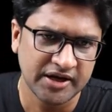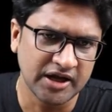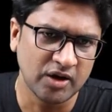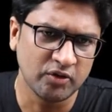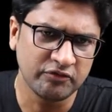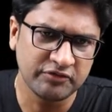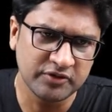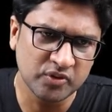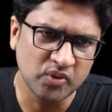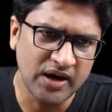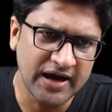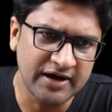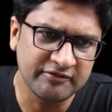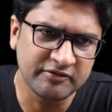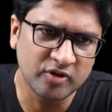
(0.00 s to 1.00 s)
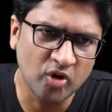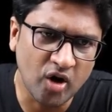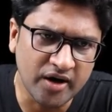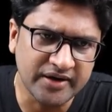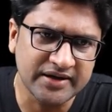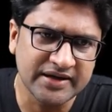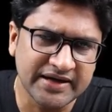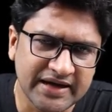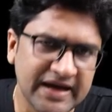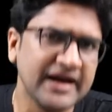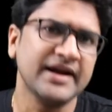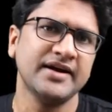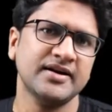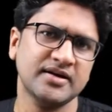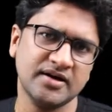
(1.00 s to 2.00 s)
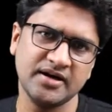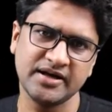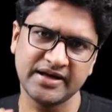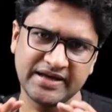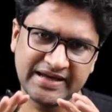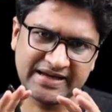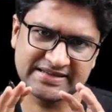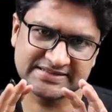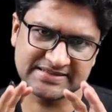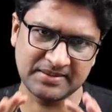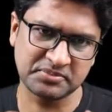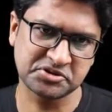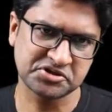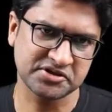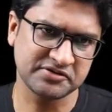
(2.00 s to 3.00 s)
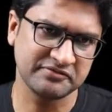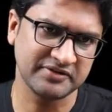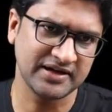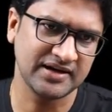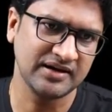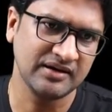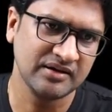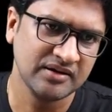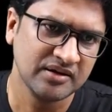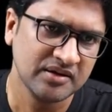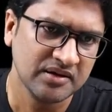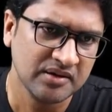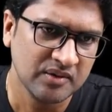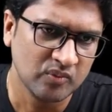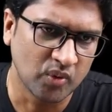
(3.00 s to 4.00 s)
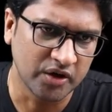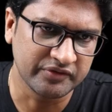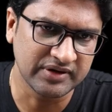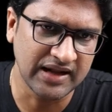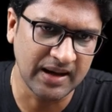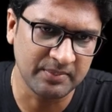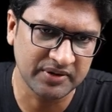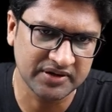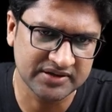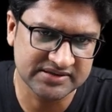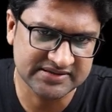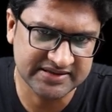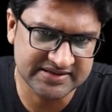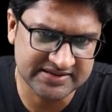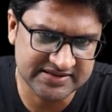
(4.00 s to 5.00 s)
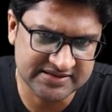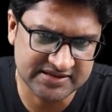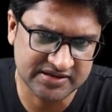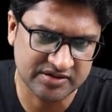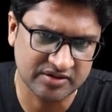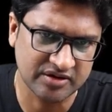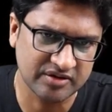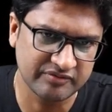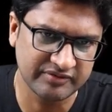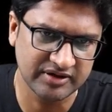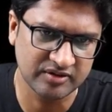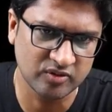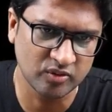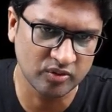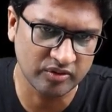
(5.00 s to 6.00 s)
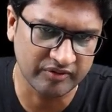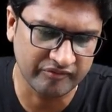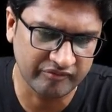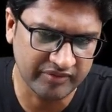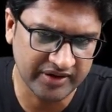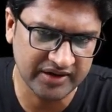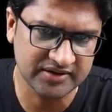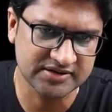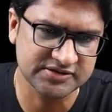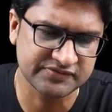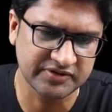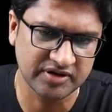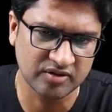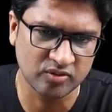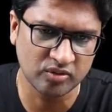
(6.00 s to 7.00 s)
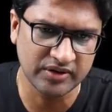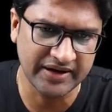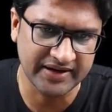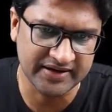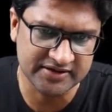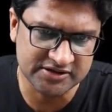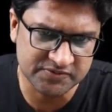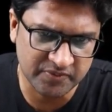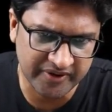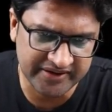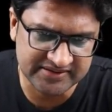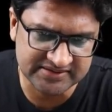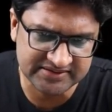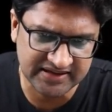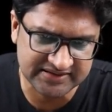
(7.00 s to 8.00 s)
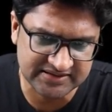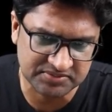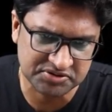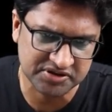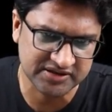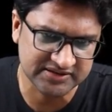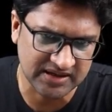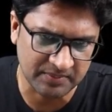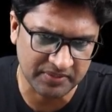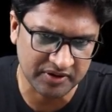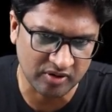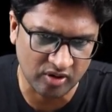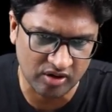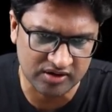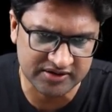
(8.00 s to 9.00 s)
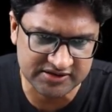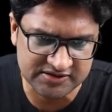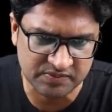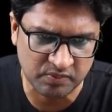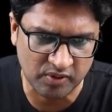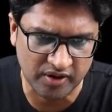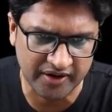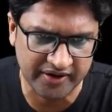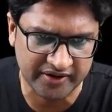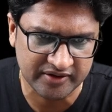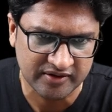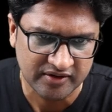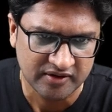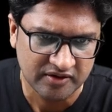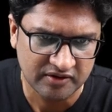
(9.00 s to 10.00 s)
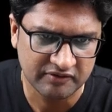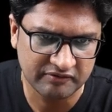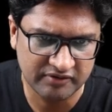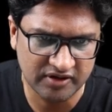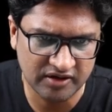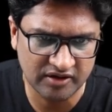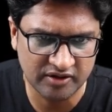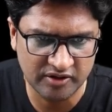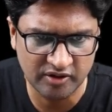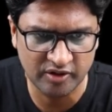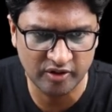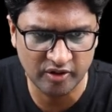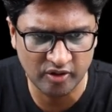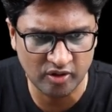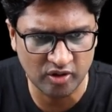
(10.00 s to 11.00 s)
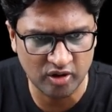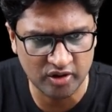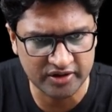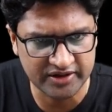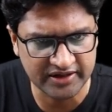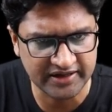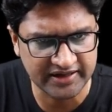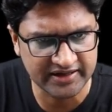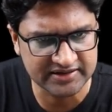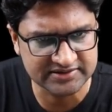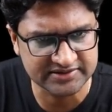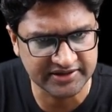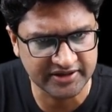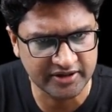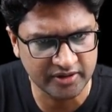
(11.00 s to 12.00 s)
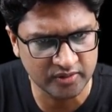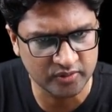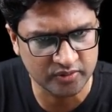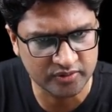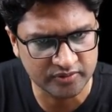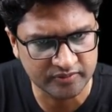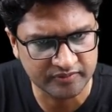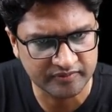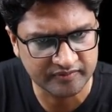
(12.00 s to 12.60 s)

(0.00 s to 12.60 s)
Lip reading: Now, if you have not handled exception well, what will happen in this case? This will go well, this will go, and at this point, since the exception has happened, all this point will not execute.